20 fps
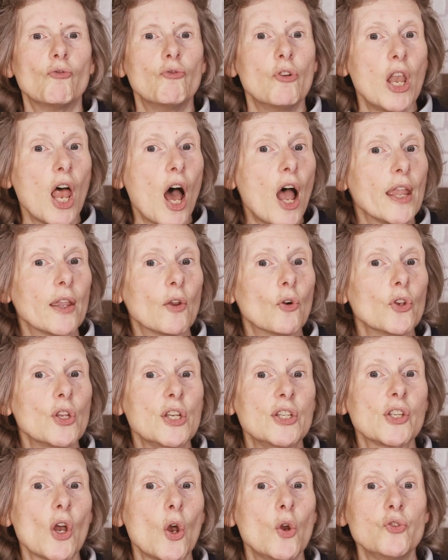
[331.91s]
relying on
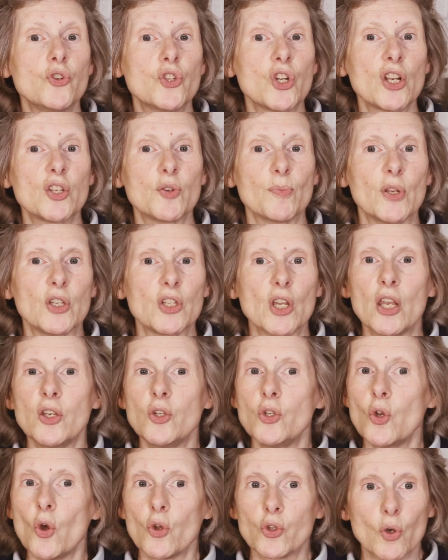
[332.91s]
his own judgment
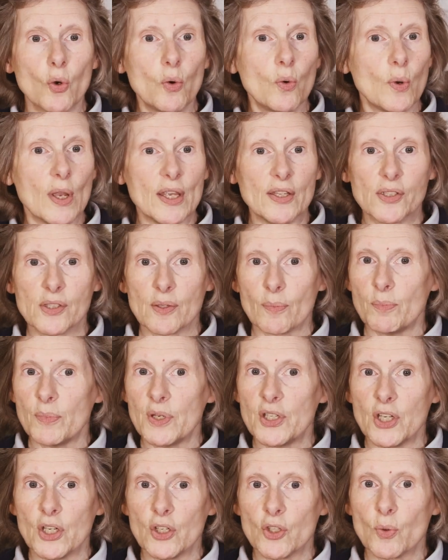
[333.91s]
and not always
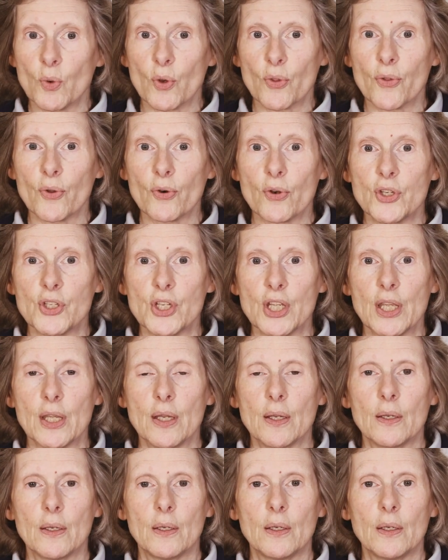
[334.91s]
submitting to authority.